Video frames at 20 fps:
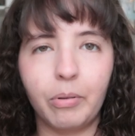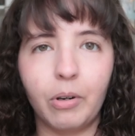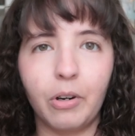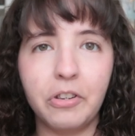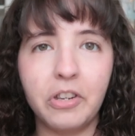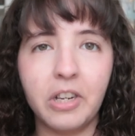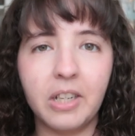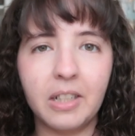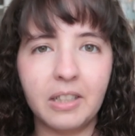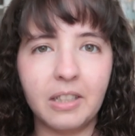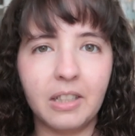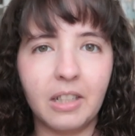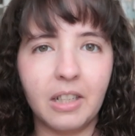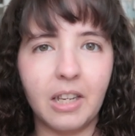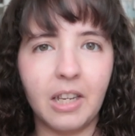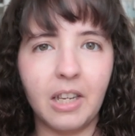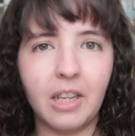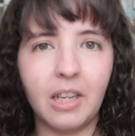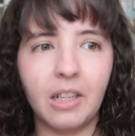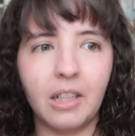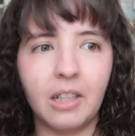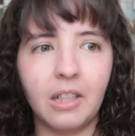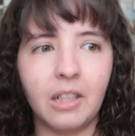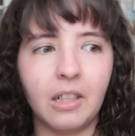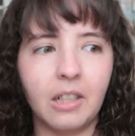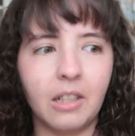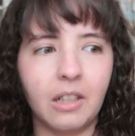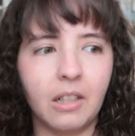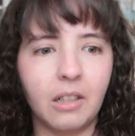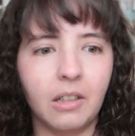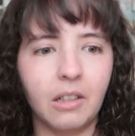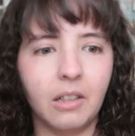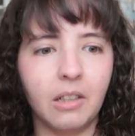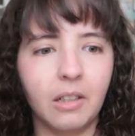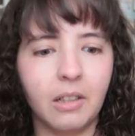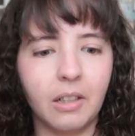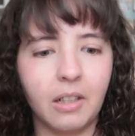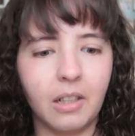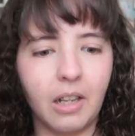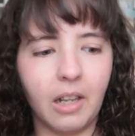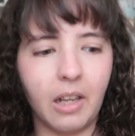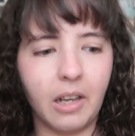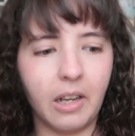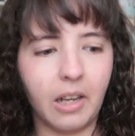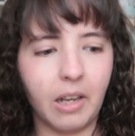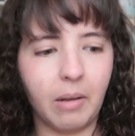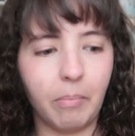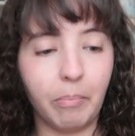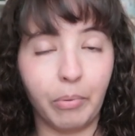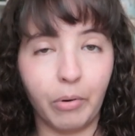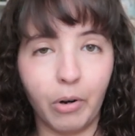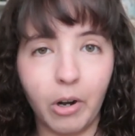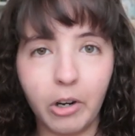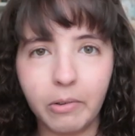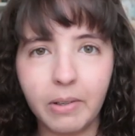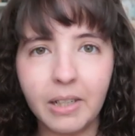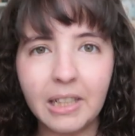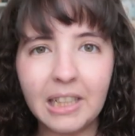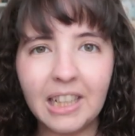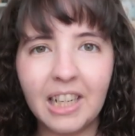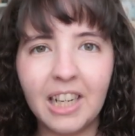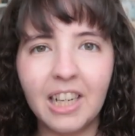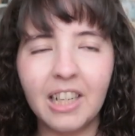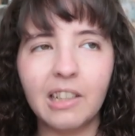projects in progress.